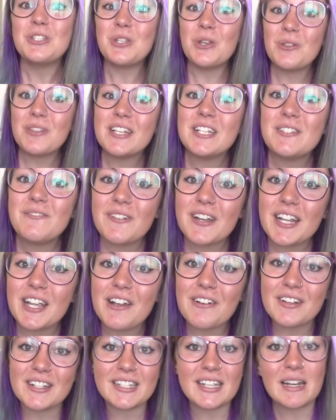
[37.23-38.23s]
So this
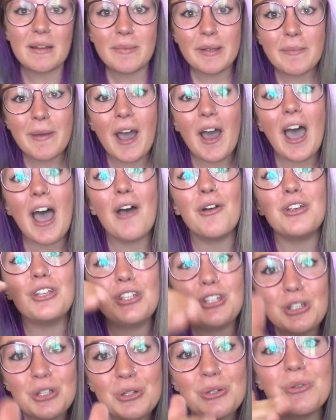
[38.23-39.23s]
video is going to be about how
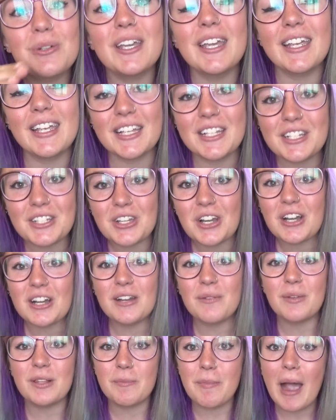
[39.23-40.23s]
you can get
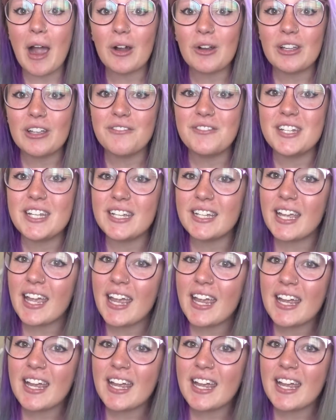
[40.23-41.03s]
started with powerlifting,